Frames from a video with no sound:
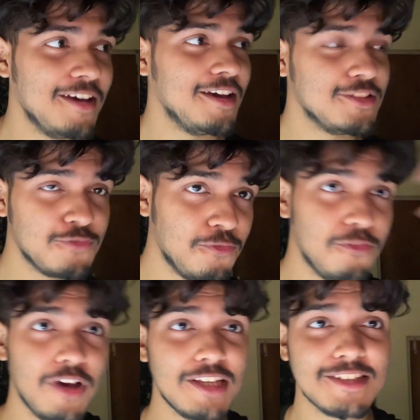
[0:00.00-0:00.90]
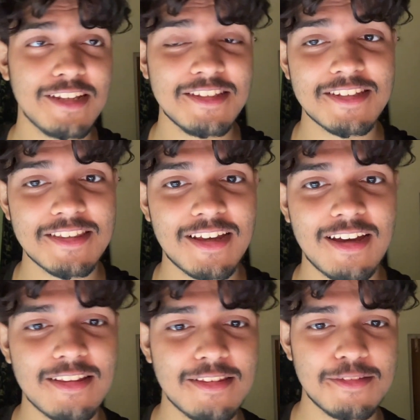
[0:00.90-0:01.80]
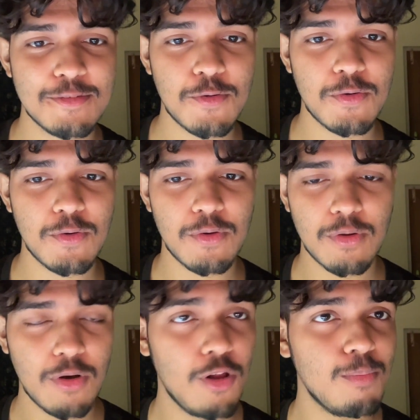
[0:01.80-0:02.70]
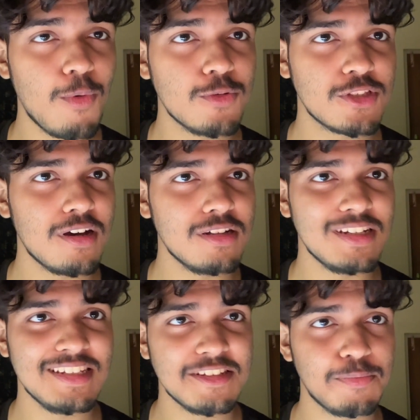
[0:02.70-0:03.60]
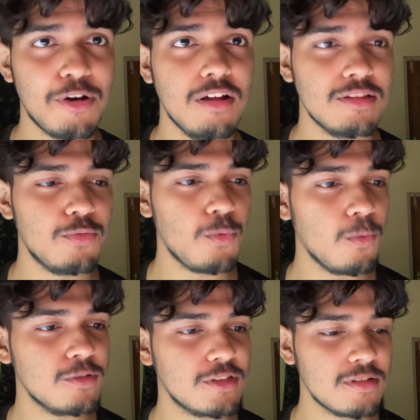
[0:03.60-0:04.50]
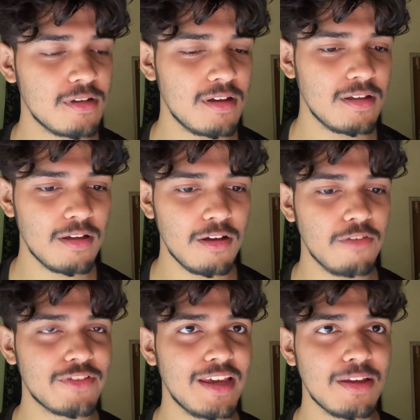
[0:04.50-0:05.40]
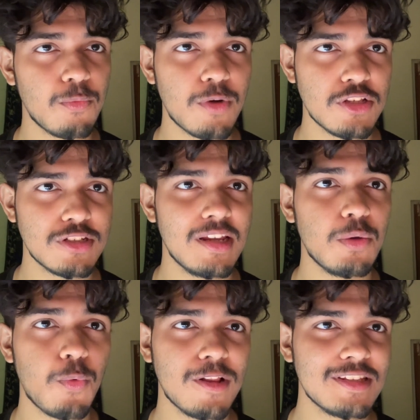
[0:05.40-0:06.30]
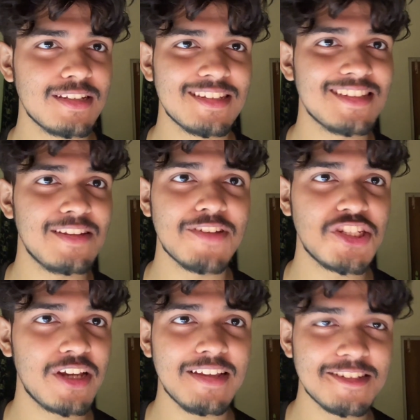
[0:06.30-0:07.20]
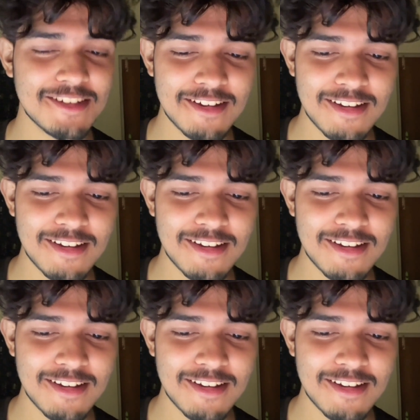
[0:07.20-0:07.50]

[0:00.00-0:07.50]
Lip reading: It's fascinating that almost 100 years apart, the rules of getting rich, getting wealthy doesn't even change.